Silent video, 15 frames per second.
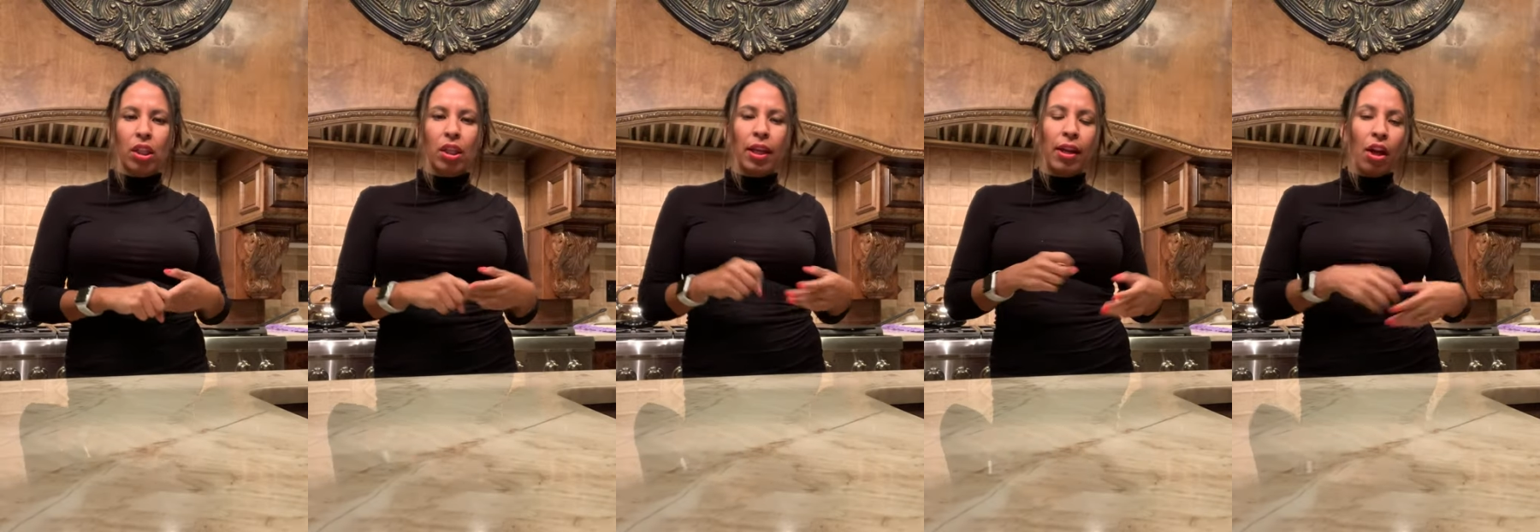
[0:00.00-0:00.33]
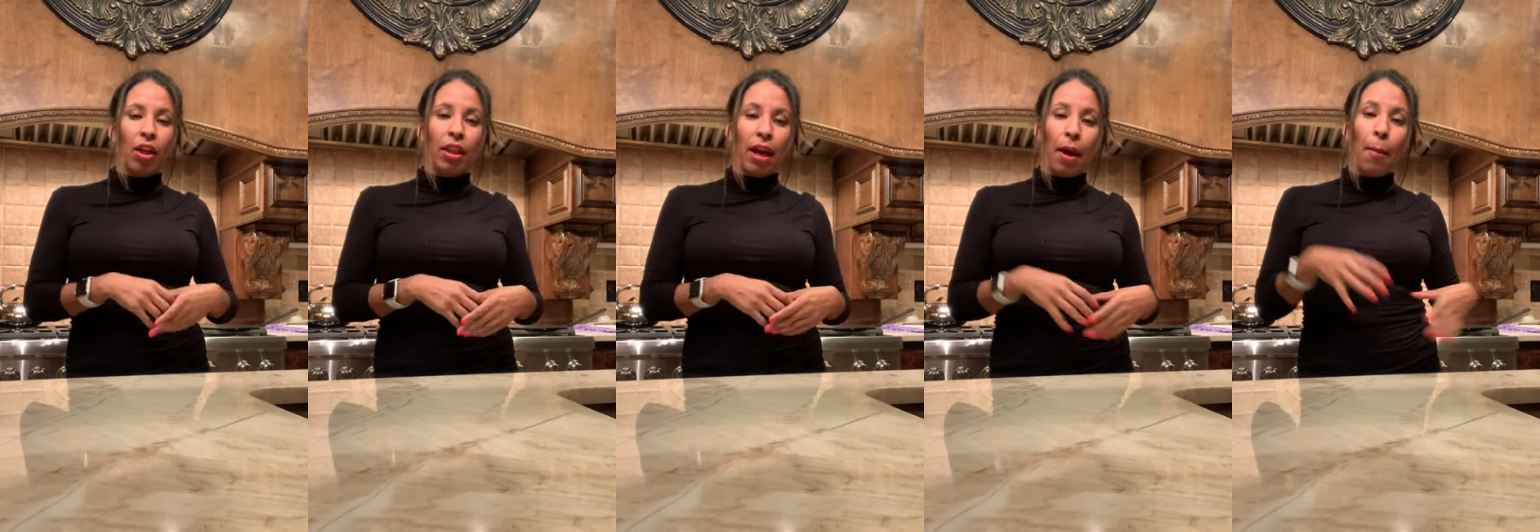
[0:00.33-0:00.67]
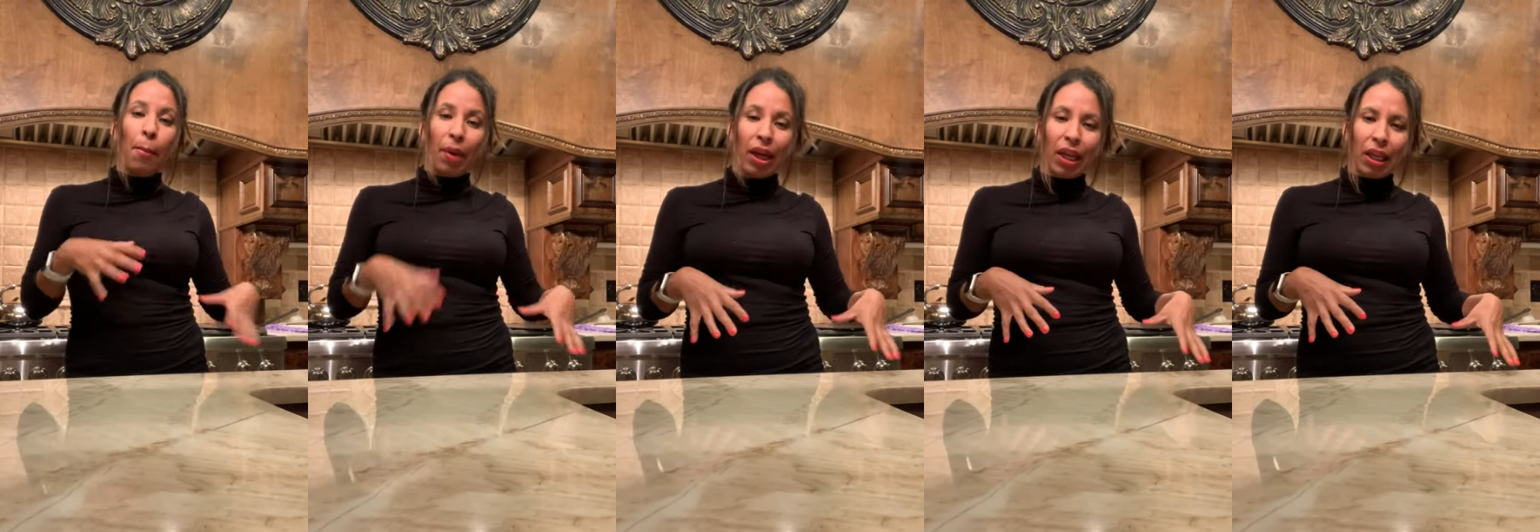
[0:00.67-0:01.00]
and all
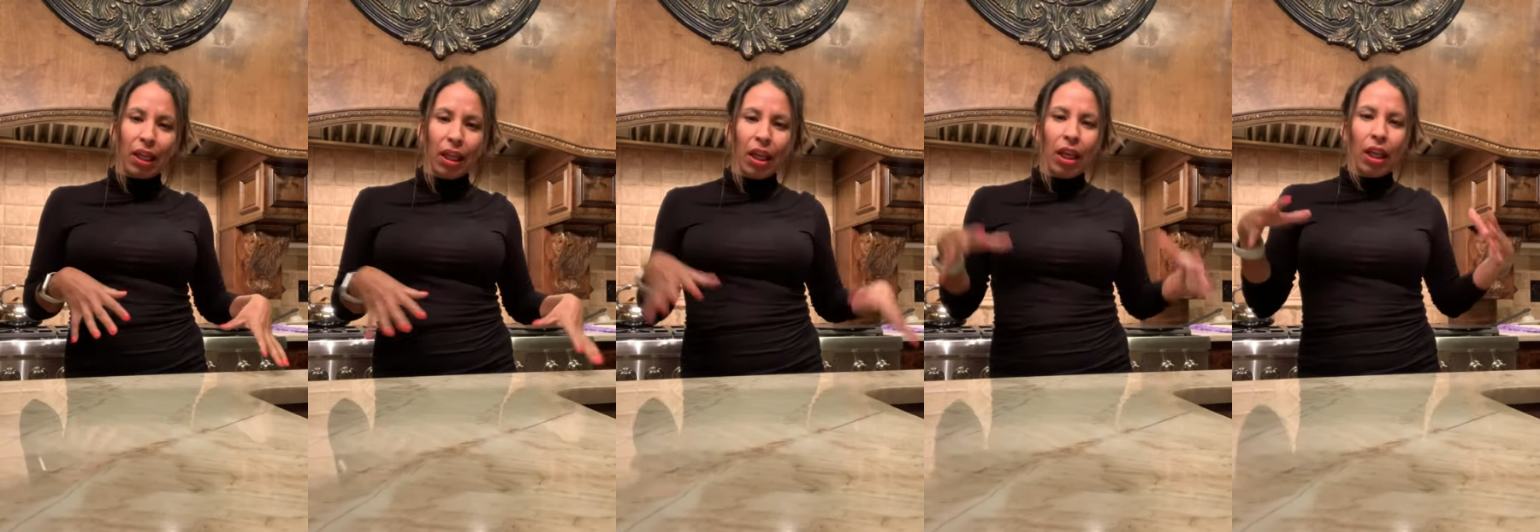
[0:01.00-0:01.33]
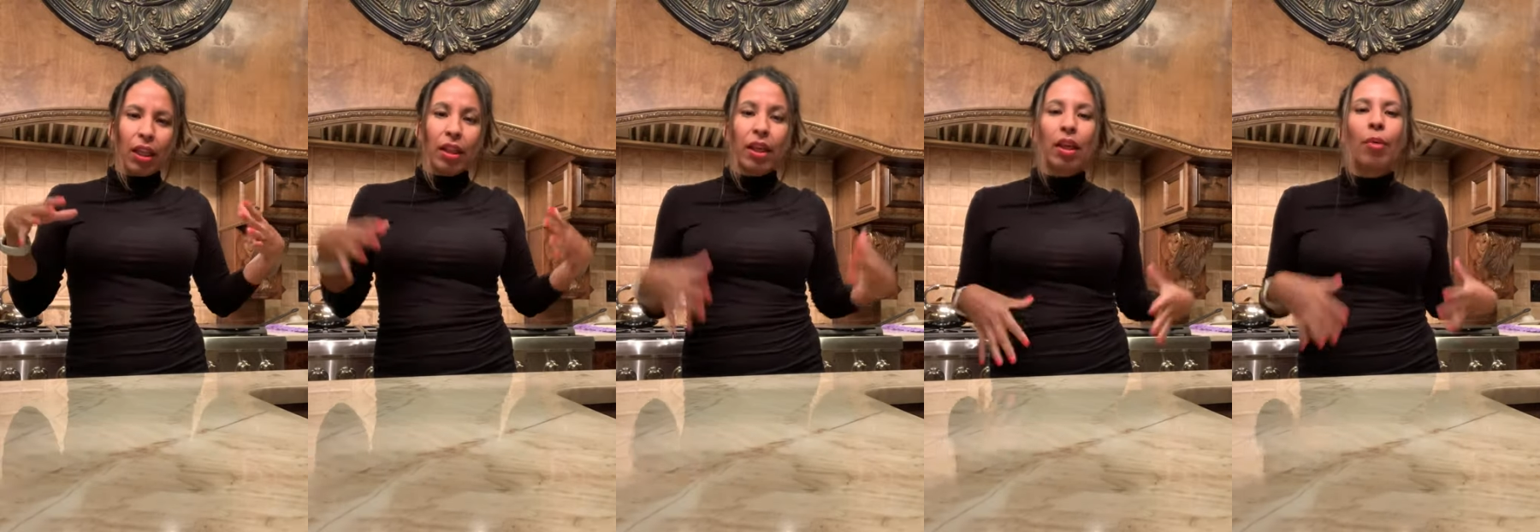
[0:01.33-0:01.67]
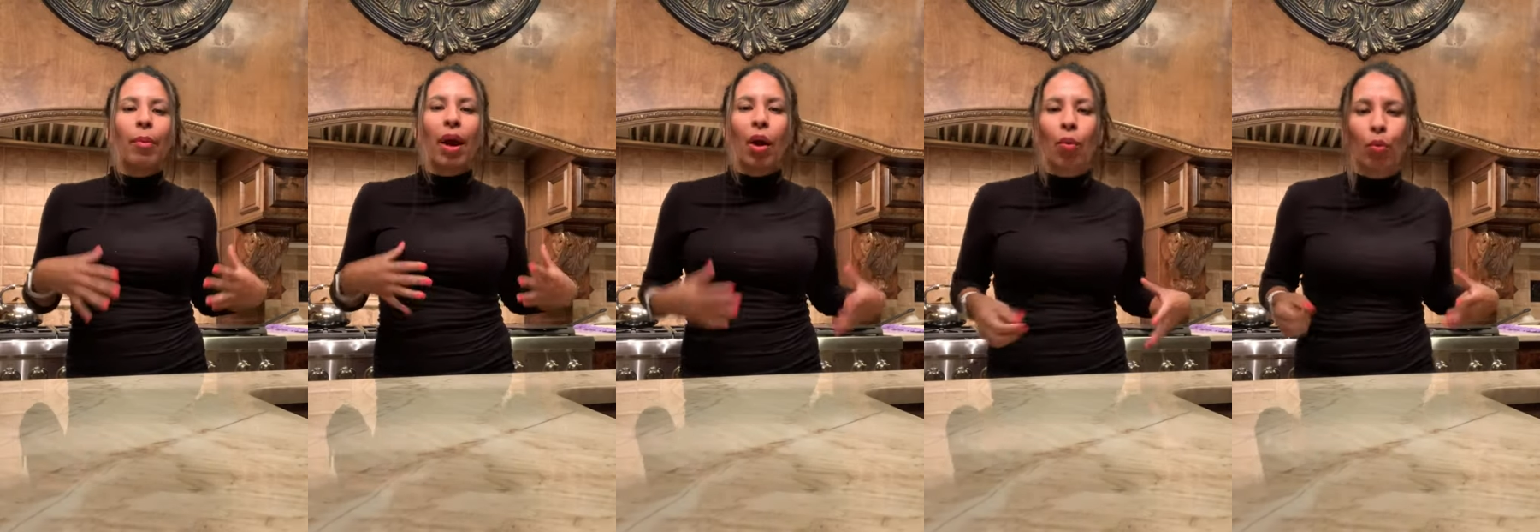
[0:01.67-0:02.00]
that, but they come
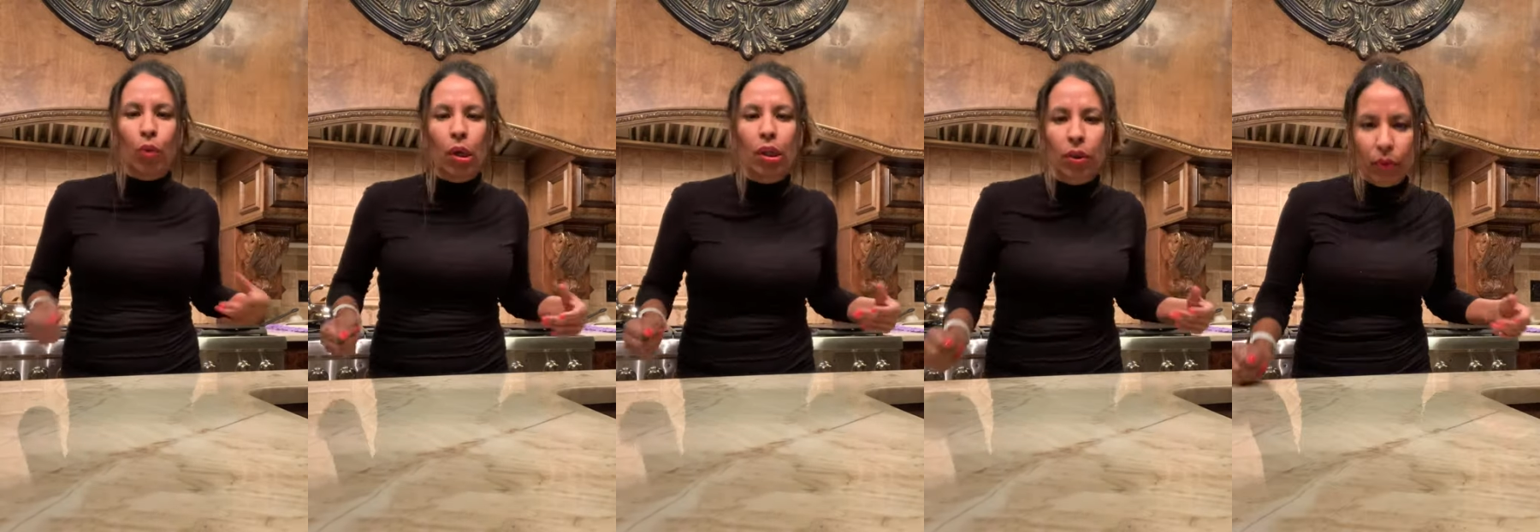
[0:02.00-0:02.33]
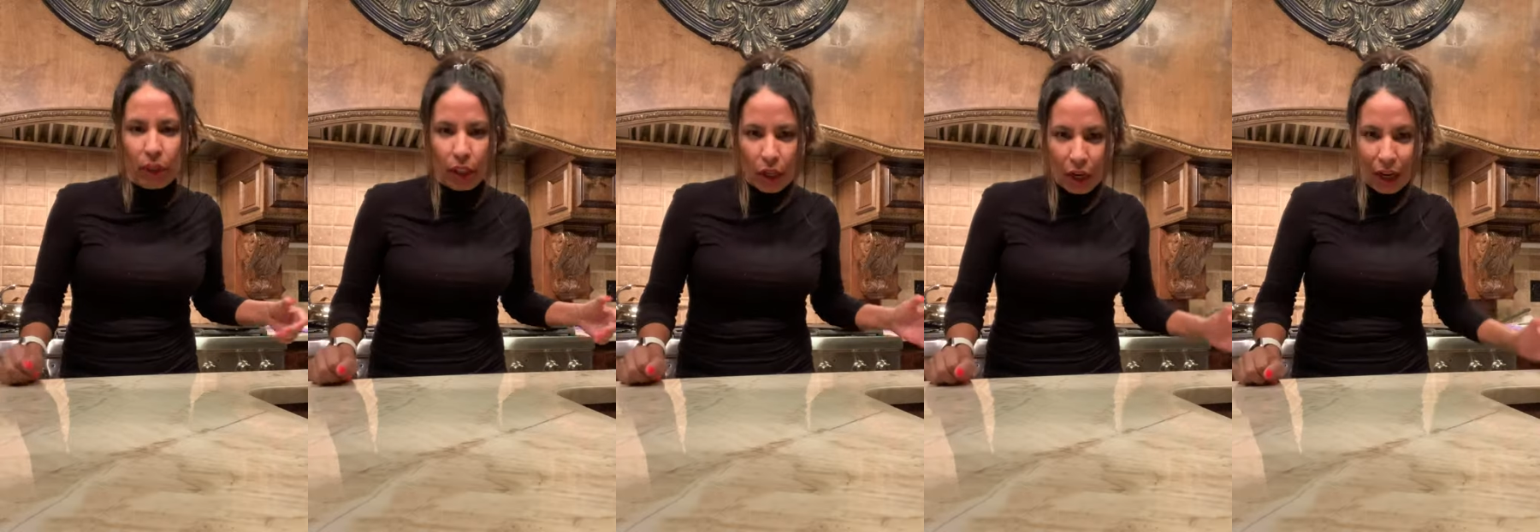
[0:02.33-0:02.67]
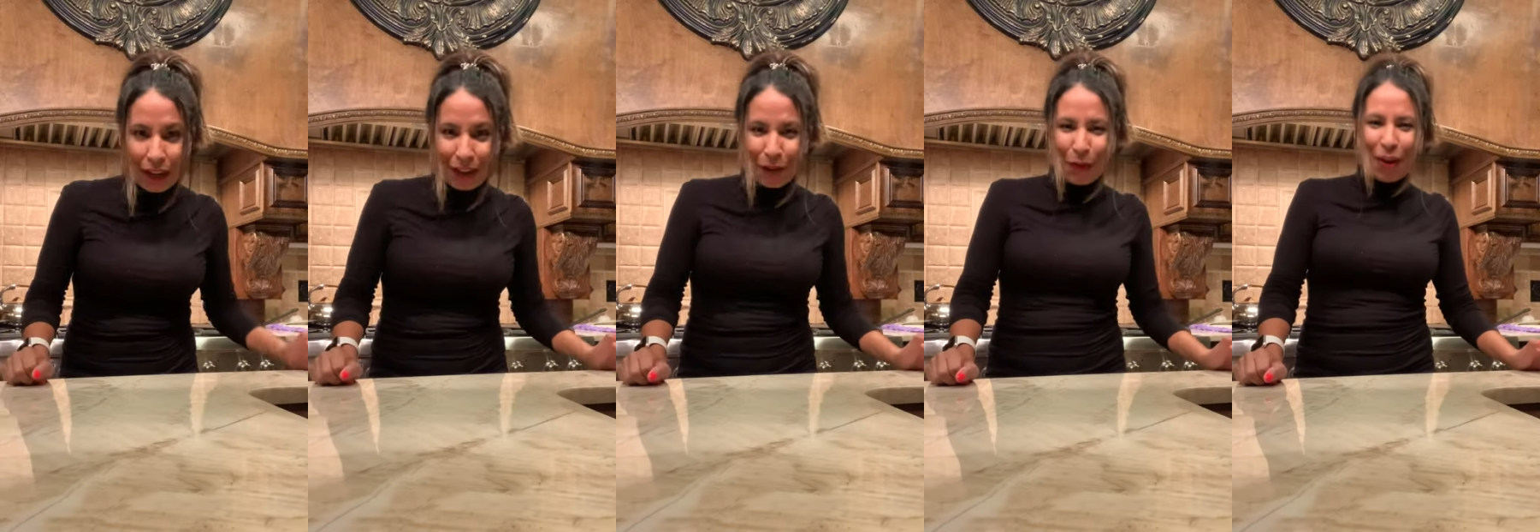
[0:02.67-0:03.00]
out really, really hard
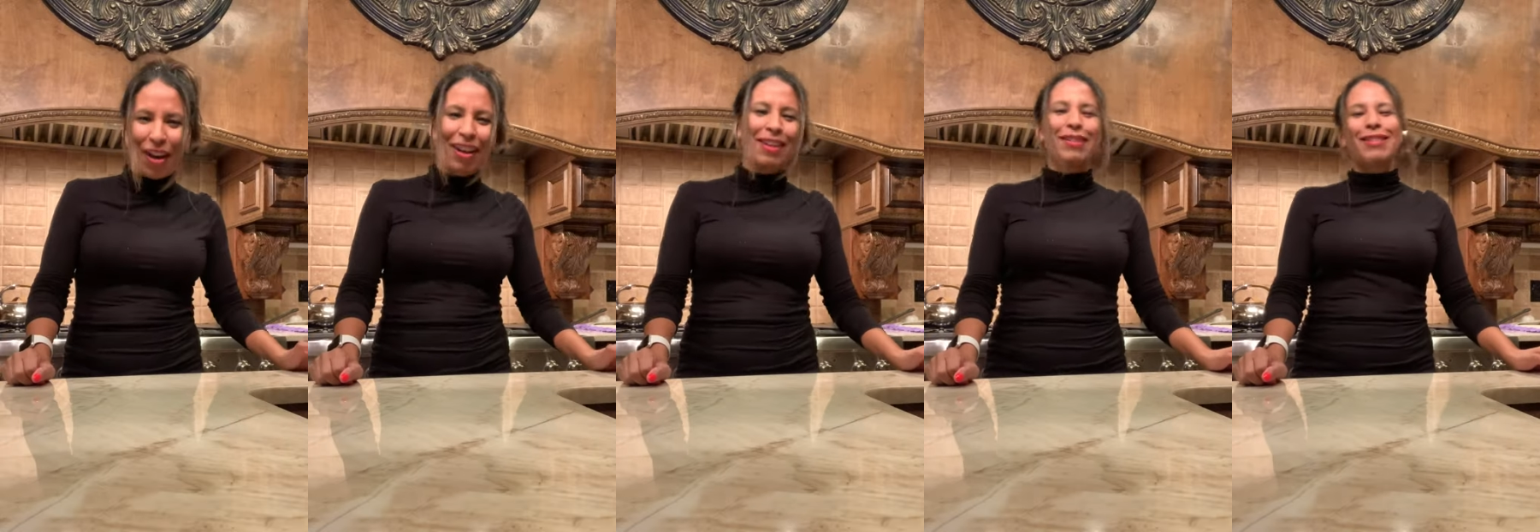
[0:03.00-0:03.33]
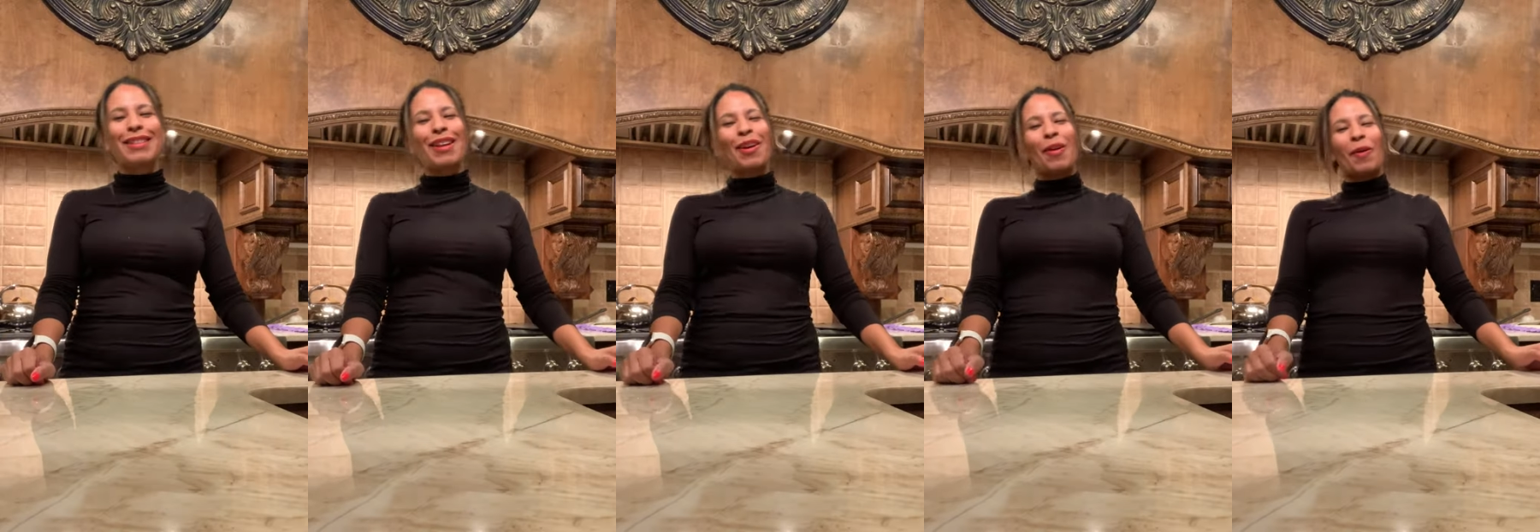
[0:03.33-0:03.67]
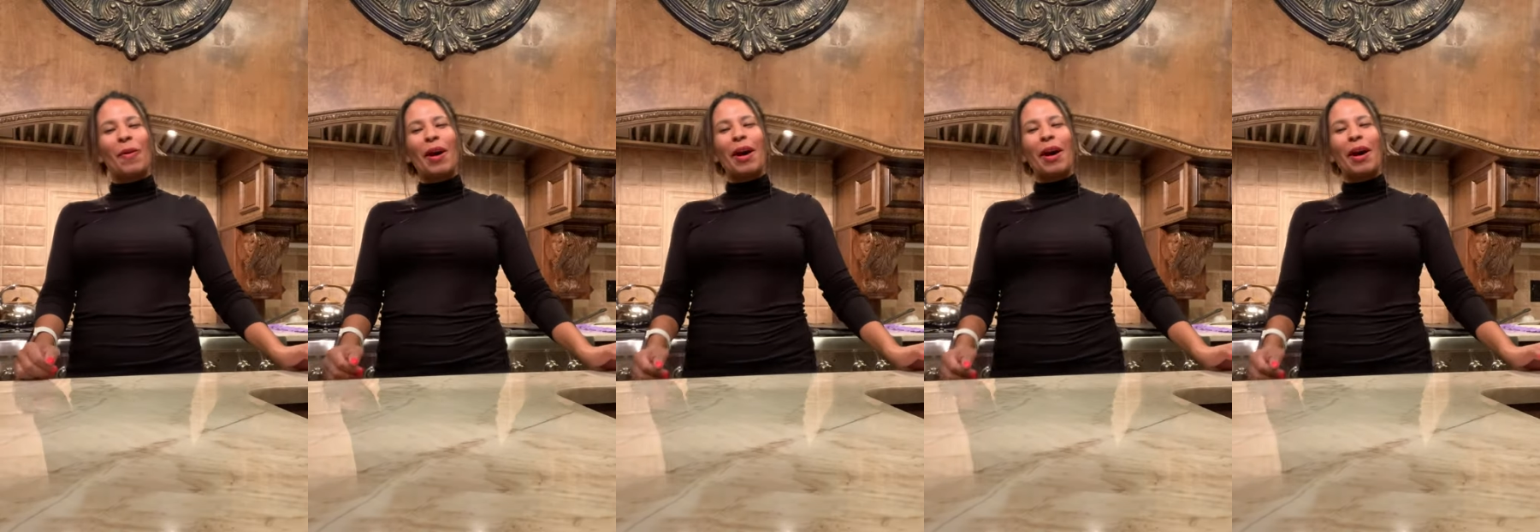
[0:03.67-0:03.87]
like a rock. So